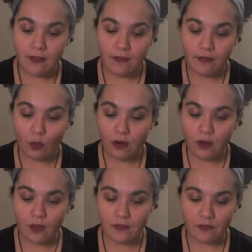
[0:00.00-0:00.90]
for
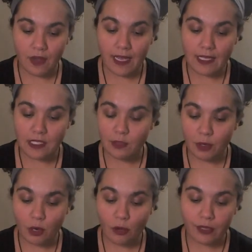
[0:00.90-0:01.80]
advice,
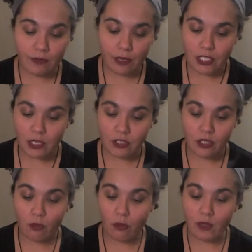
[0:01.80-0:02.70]
but only reach out
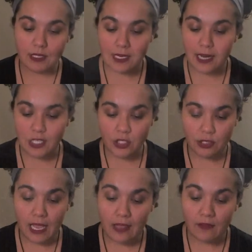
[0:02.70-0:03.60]
to the ones that
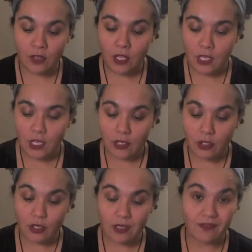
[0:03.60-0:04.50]
actually have a
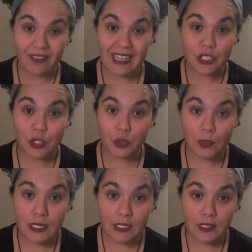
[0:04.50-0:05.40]
good advice to
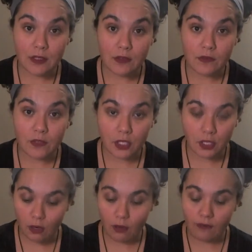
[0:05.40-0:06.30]
give. You
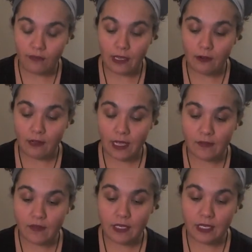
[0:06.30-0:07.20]
know, if they don't
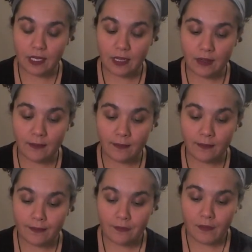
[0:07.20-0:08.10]
have any
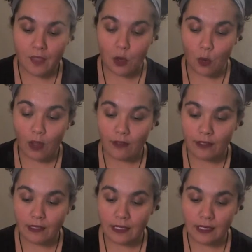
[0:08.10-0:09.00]

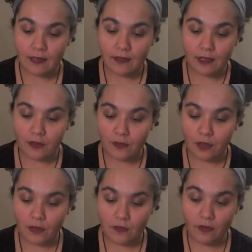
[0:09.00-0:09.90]
quality
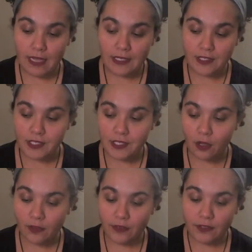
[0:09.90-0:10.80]
advice
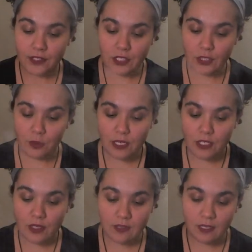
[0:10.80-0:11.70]
on the
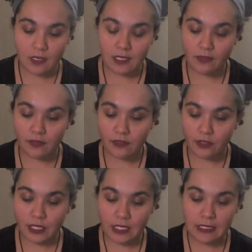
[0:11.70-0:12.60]
situation, then I
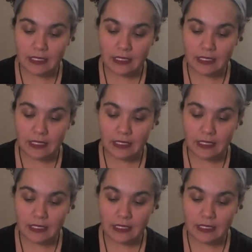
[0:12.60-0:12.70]
definitely